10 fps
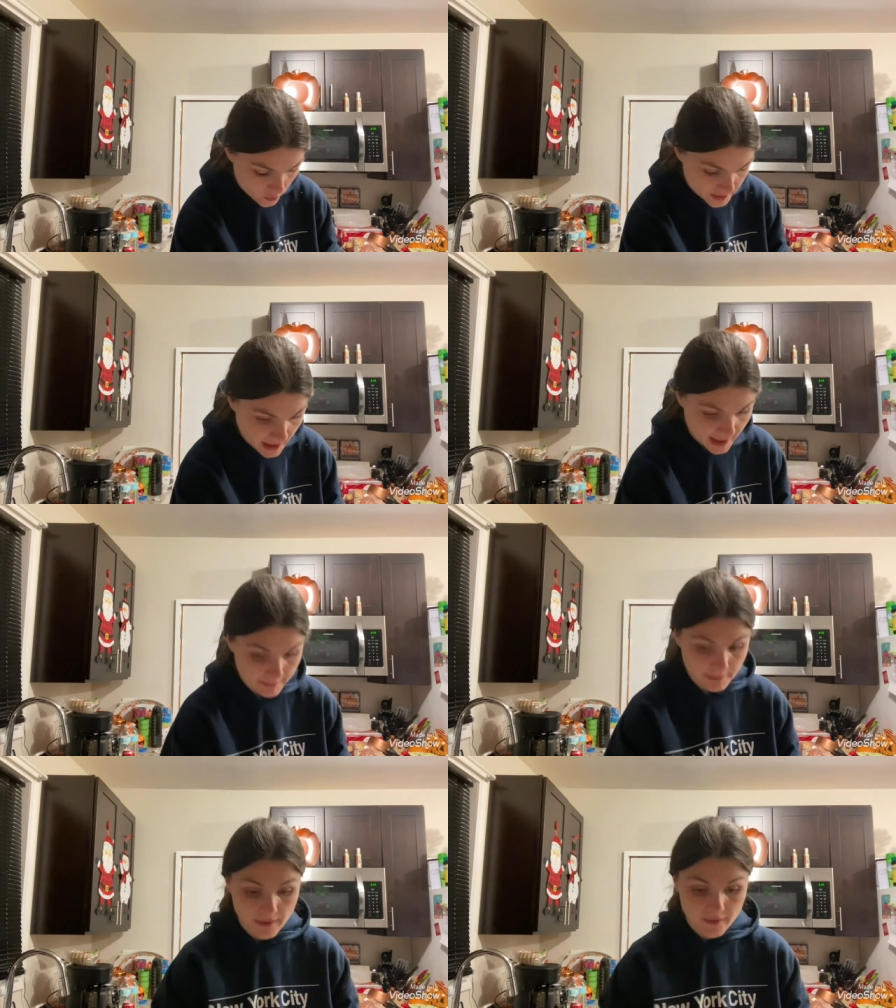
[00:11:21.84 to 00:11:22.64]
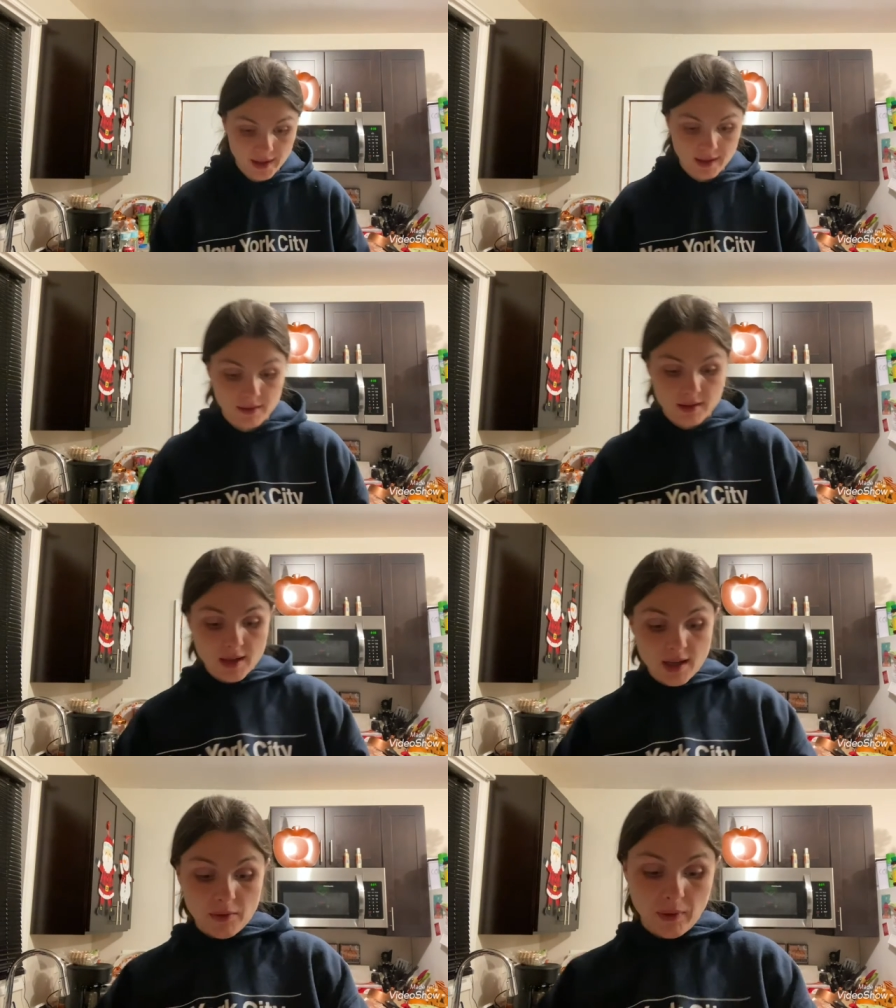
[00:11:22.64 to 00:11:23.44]
the time. Like
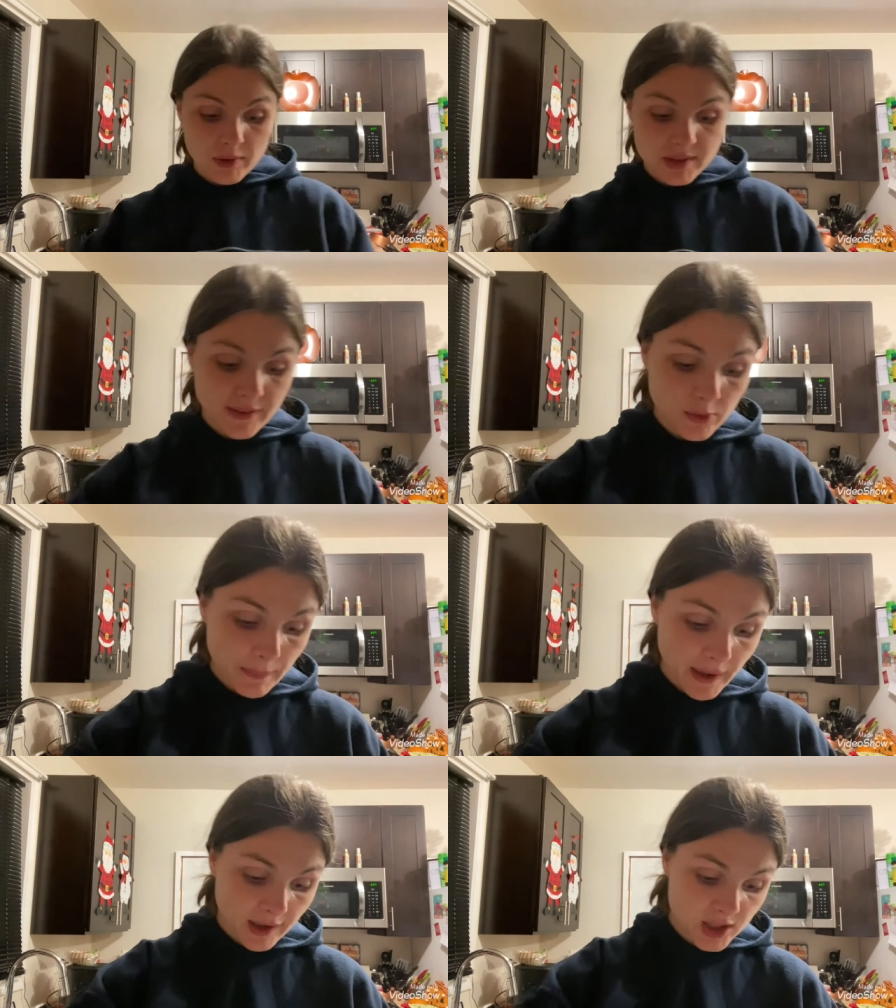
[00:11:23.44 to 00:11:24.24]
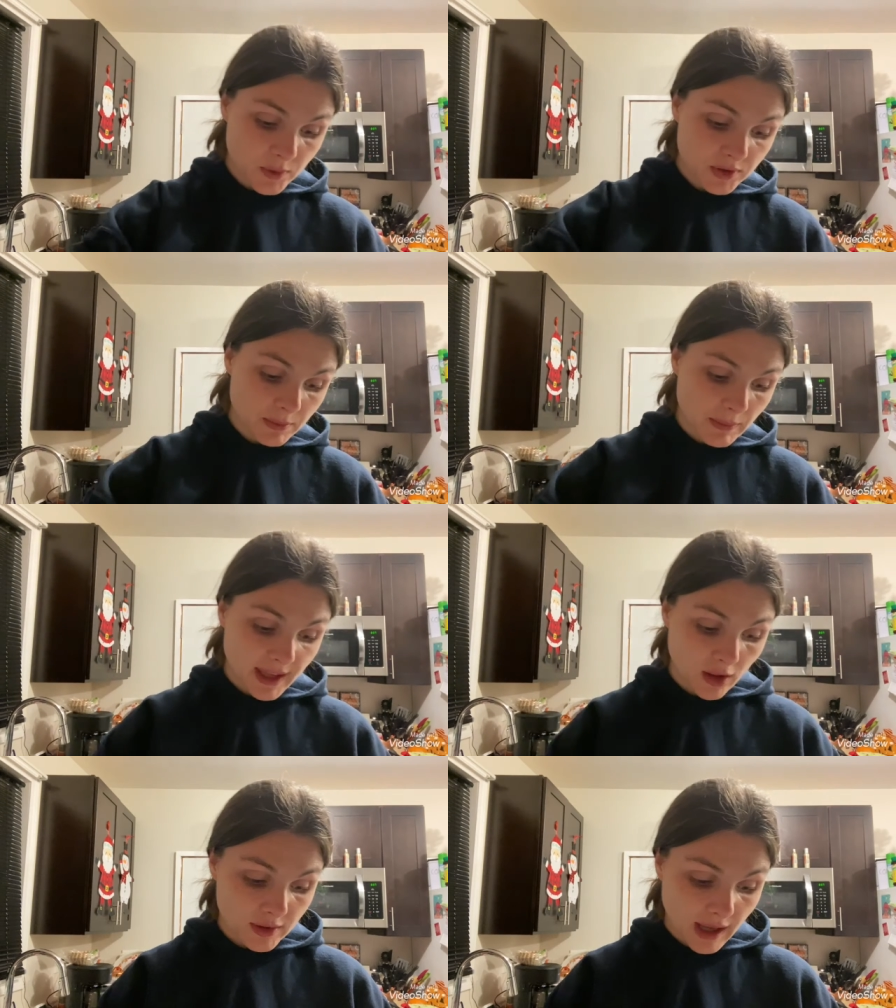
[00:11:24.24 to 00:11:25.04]
when I was living with my parents, we used to make
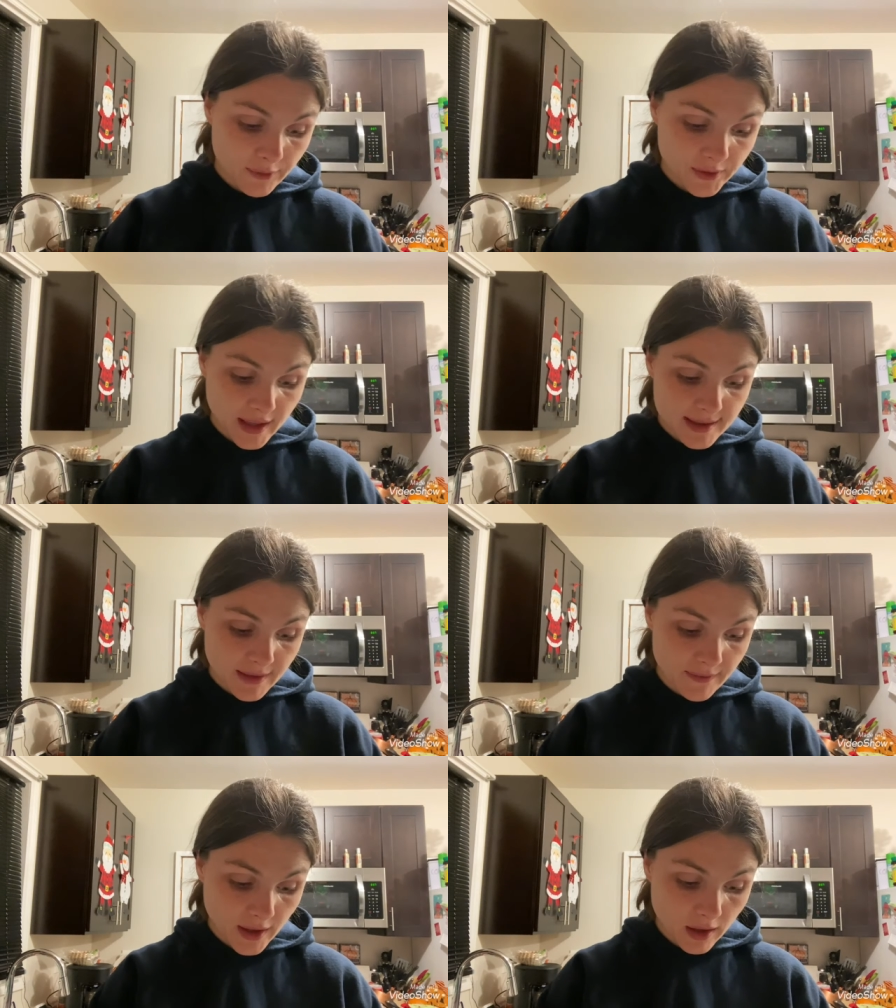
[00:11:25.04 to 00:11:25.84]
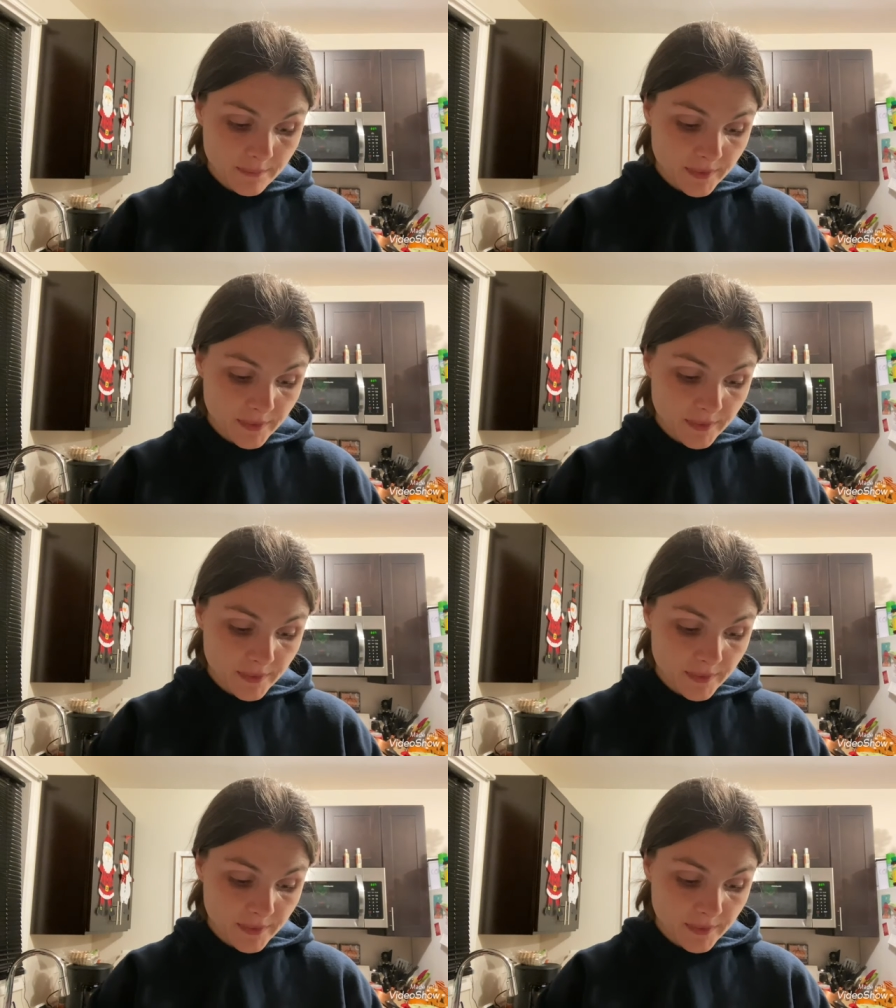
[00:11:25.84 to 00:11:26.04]
it all the time for Thanksgiving.